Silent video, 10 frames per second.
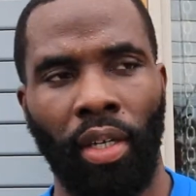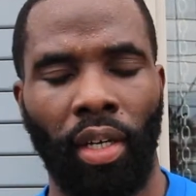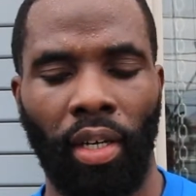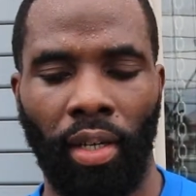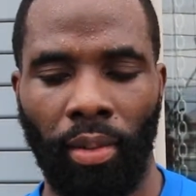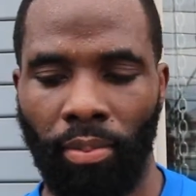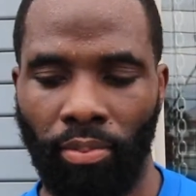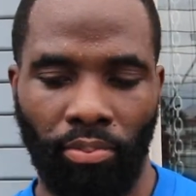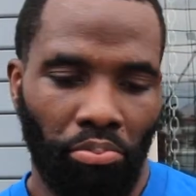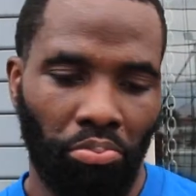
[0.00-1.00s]

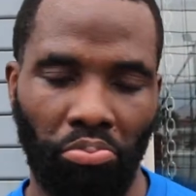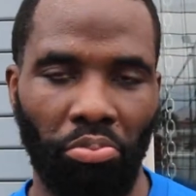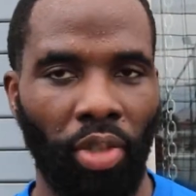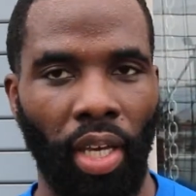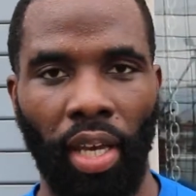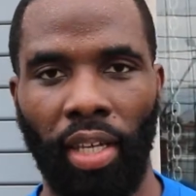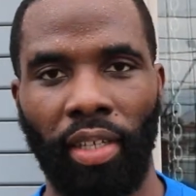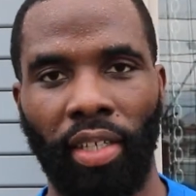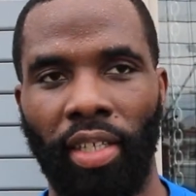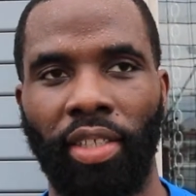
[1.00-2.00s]
um, hey,
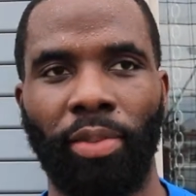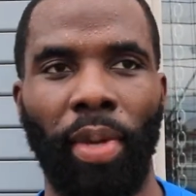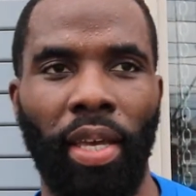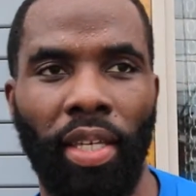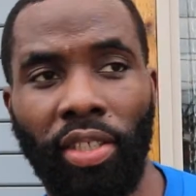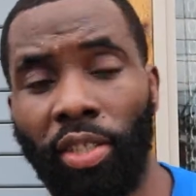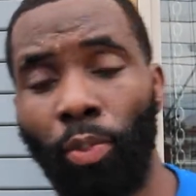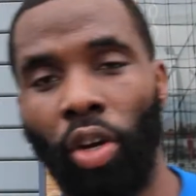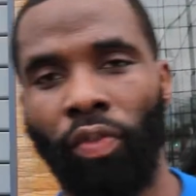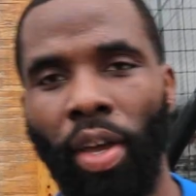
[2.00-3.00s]
it just made it just
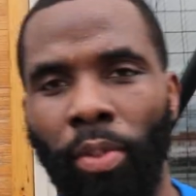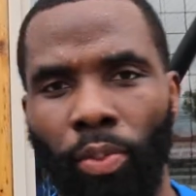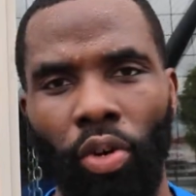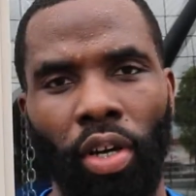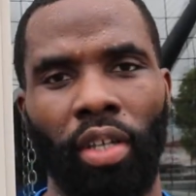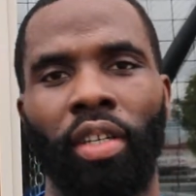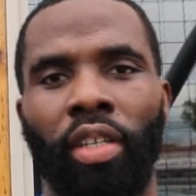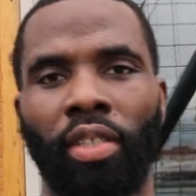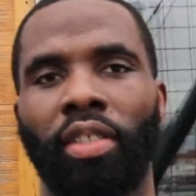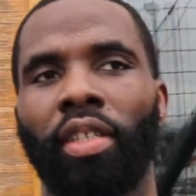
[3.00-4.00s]
motivated me more
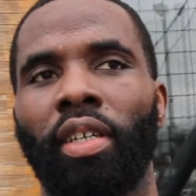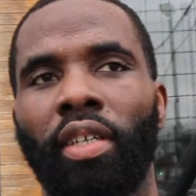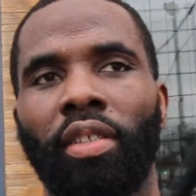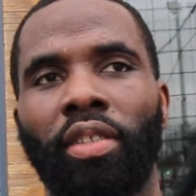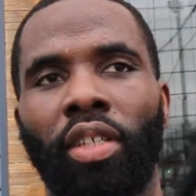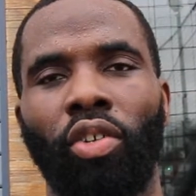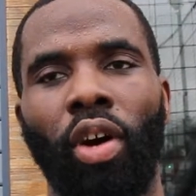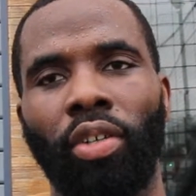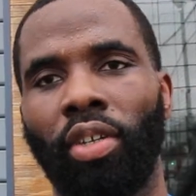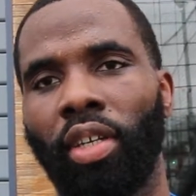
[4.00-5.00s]
to to go
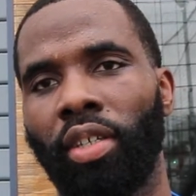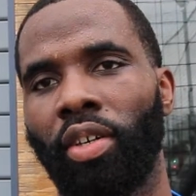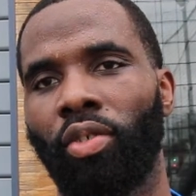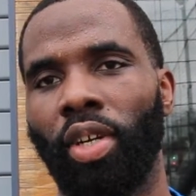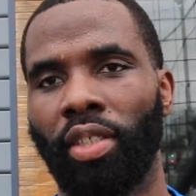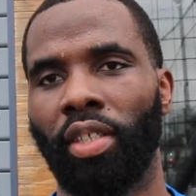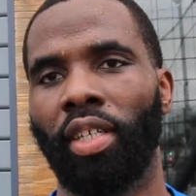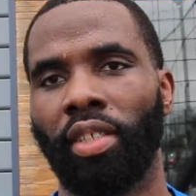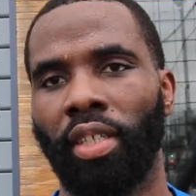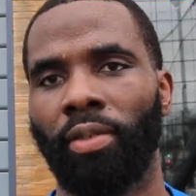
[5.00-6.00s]
out there and leave no question
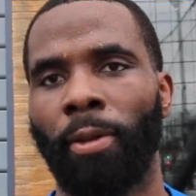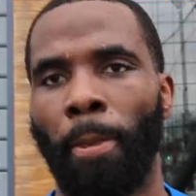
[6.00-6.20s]
next time.